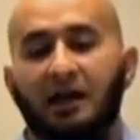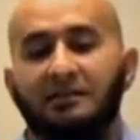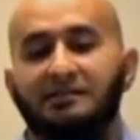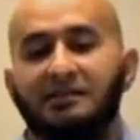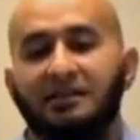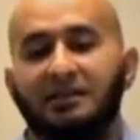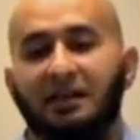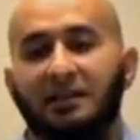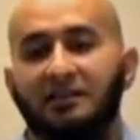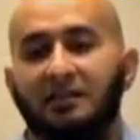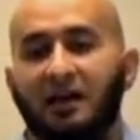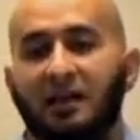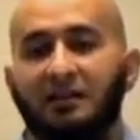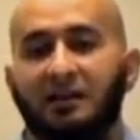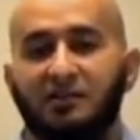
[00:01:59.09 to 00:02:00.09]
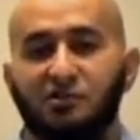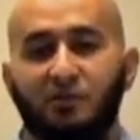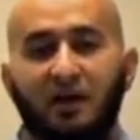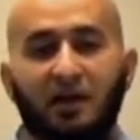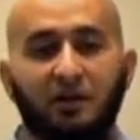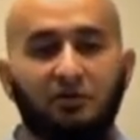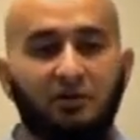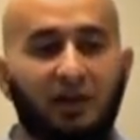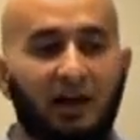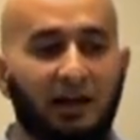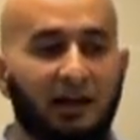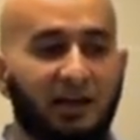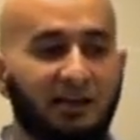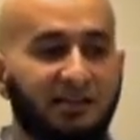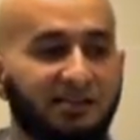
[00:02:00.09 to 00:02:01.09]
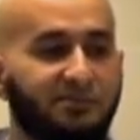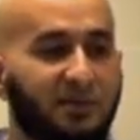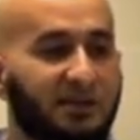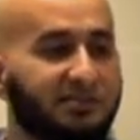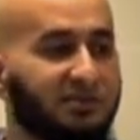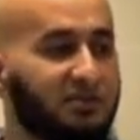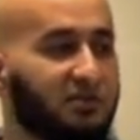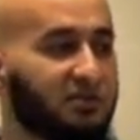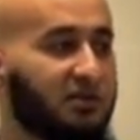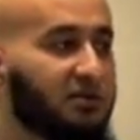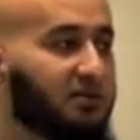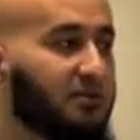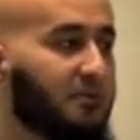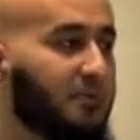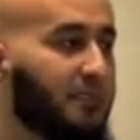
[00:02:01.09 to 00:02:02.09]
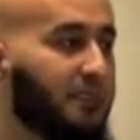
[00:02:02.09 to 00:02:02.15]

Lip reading: and see that Allah subhanahu wa ta'ala and His Messenger